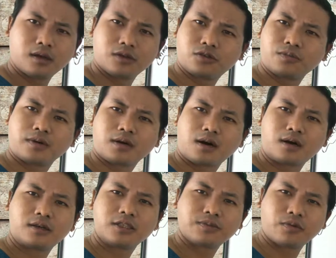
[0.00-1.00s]

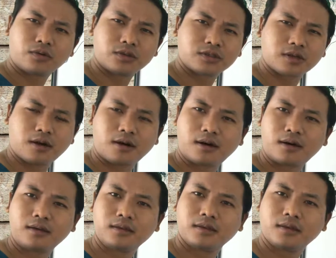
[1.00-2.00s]
supercar, sports
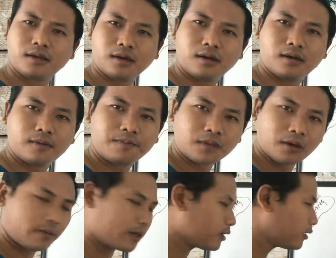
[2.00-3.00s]
car,
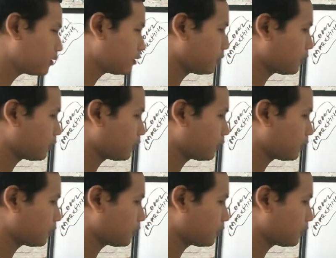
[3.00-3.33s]
rental,